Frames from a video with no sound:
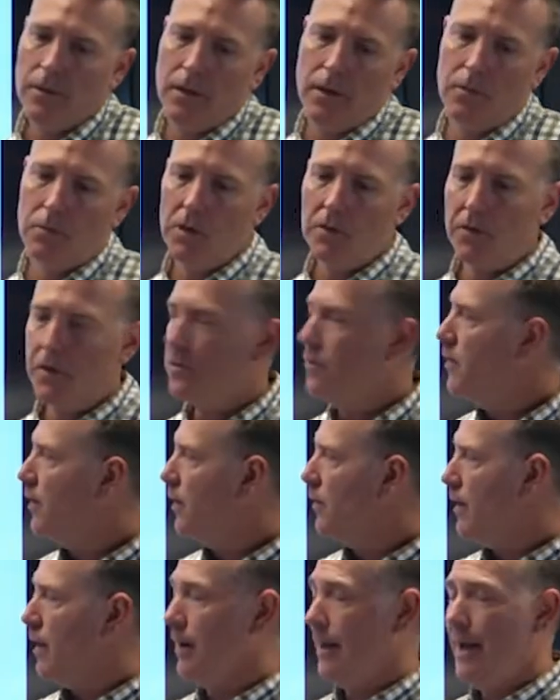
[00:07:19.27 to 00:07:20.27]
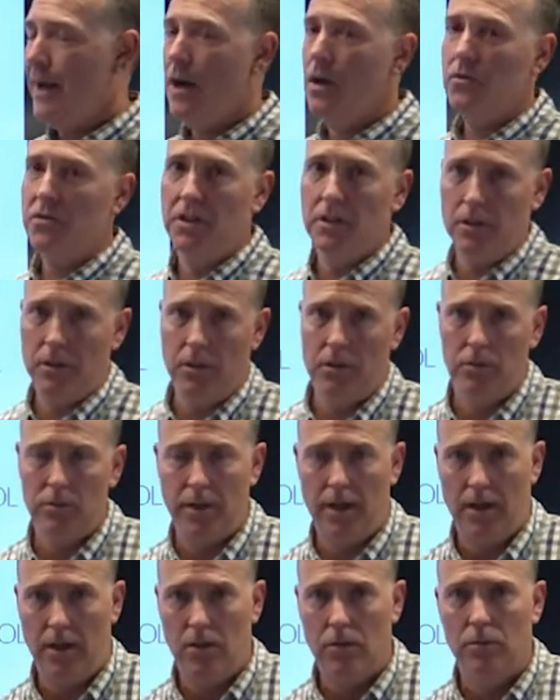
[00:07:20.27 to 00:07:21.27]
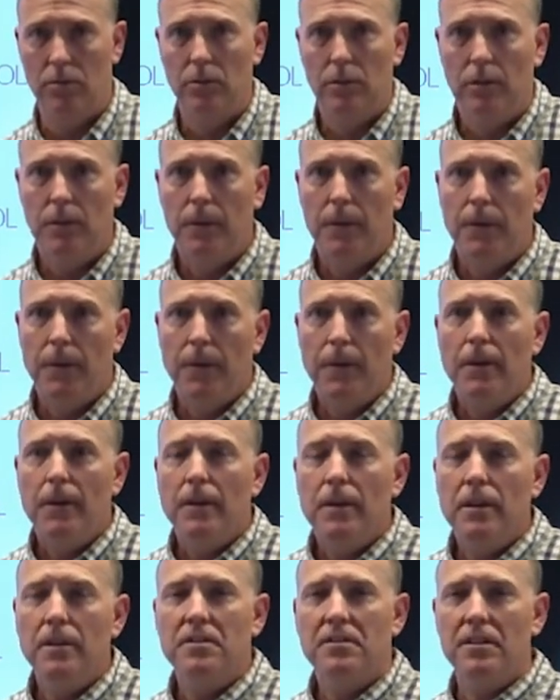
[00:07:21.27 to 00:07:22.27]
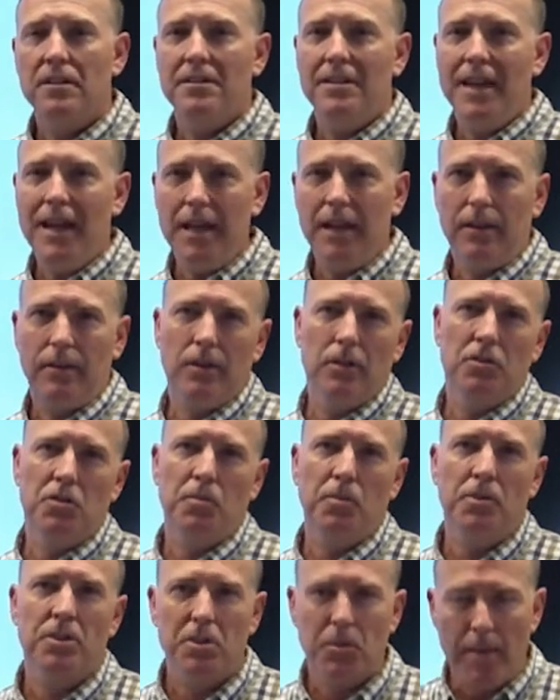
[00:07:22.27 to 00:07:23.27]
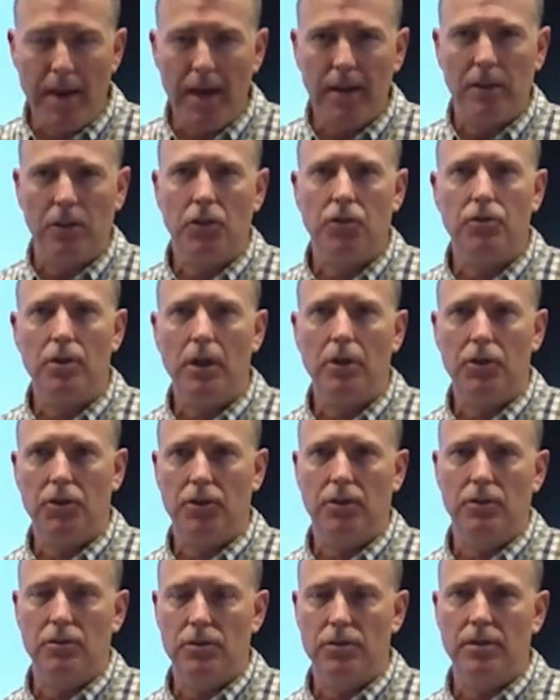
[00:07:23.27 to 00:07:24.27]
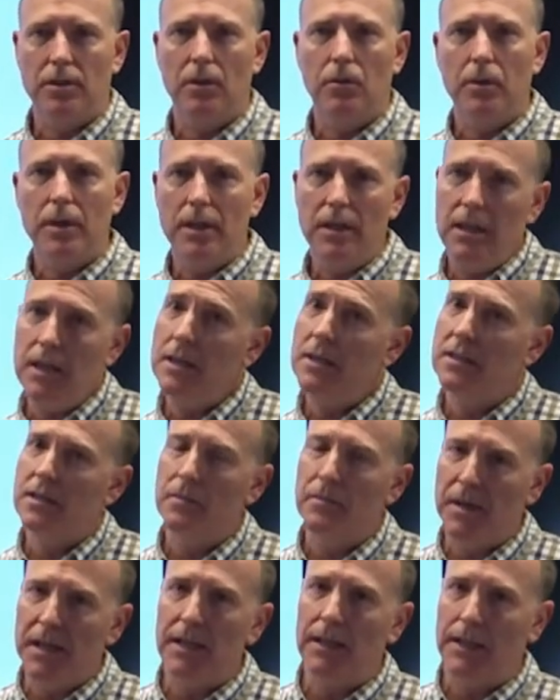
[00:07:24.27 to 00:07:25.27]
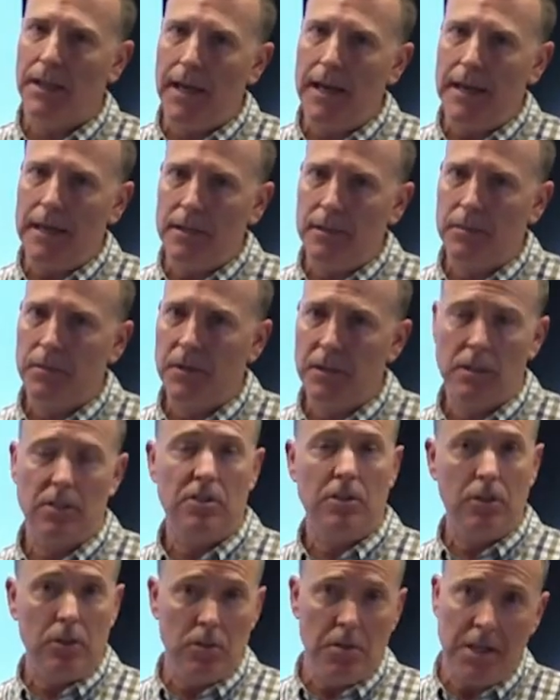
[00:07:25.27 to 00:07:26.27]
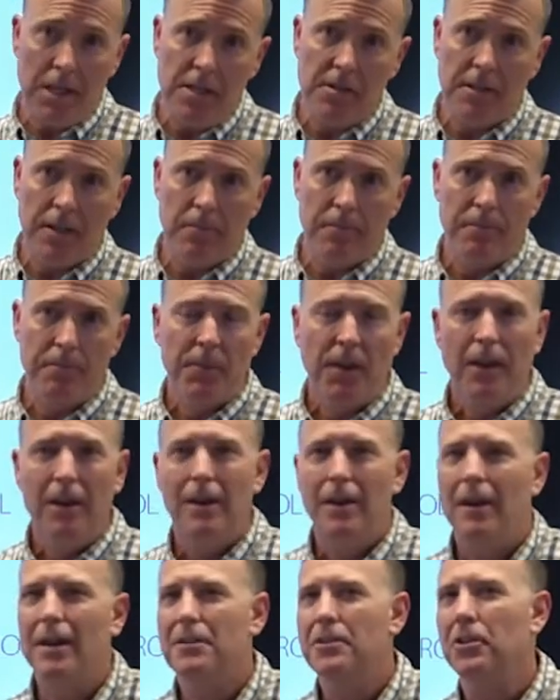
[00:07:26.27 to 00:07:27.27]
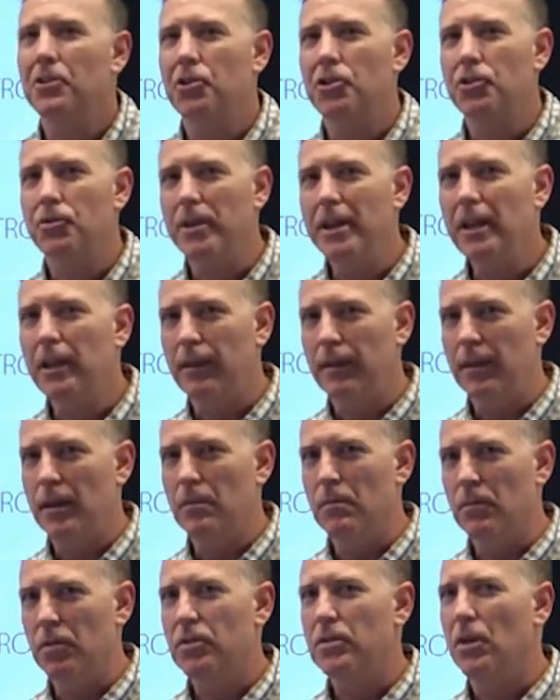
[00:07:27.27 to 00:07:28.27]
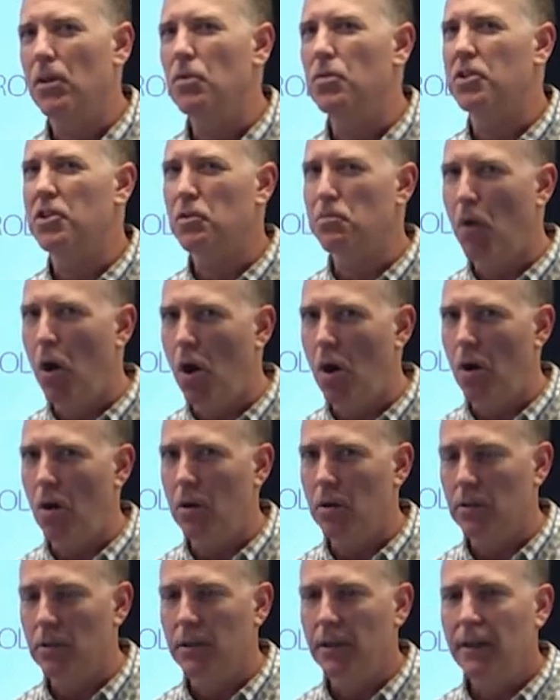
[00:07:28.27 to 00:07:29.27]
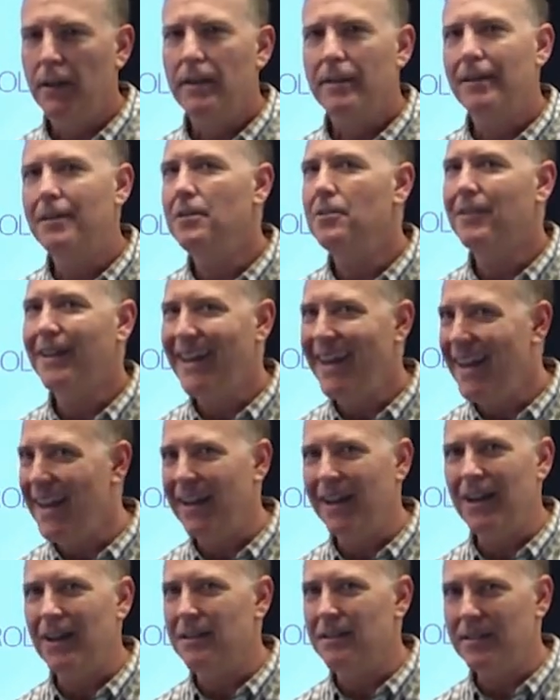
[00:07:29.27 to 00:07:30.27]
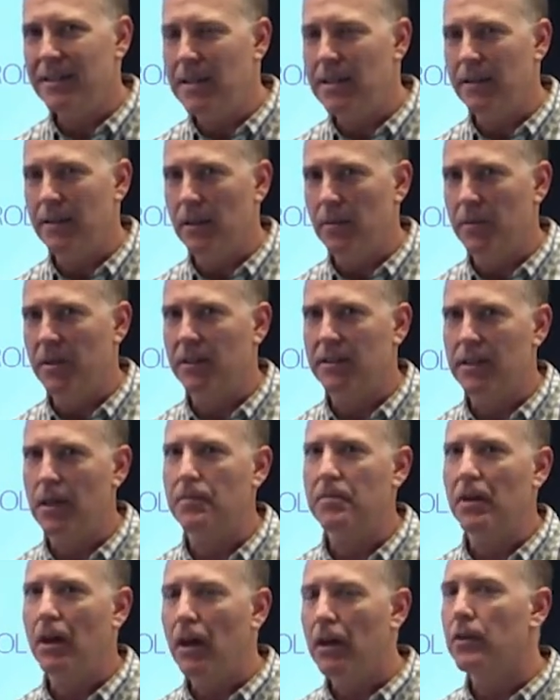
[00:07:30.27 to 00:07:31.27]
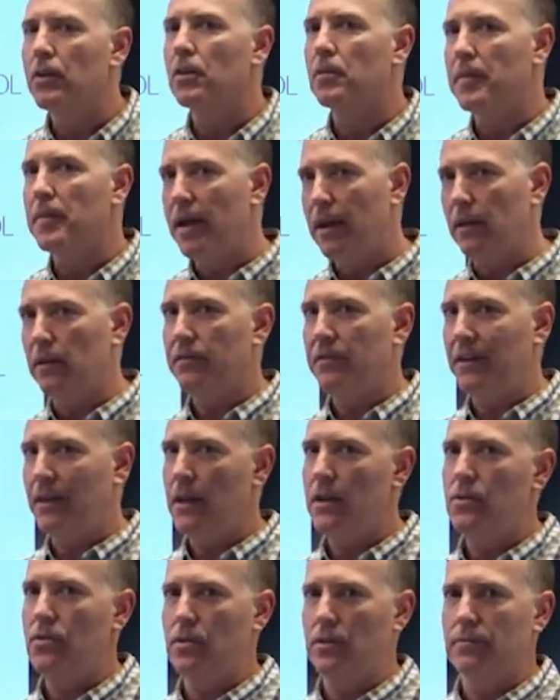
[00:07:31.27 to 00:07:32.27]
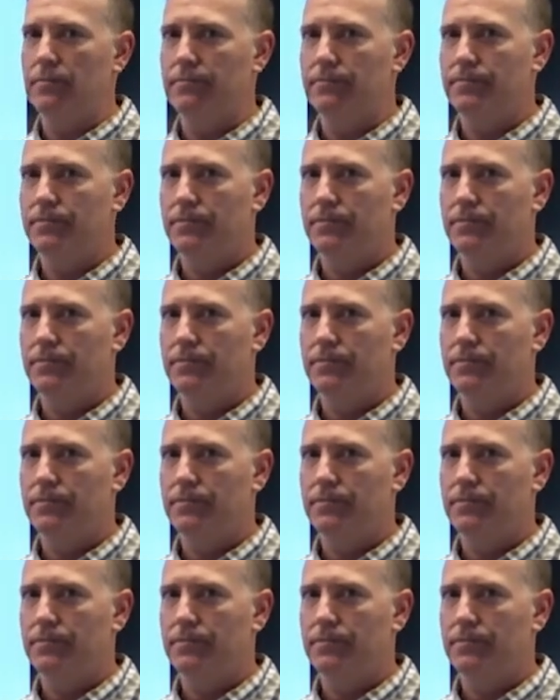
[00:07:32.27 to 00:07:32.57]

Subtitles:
and what we've figured out how to do now, is to take those prismatic structures that we need to bend light, because you do need them, and to shrink them so small that you cannot see them except under magnification.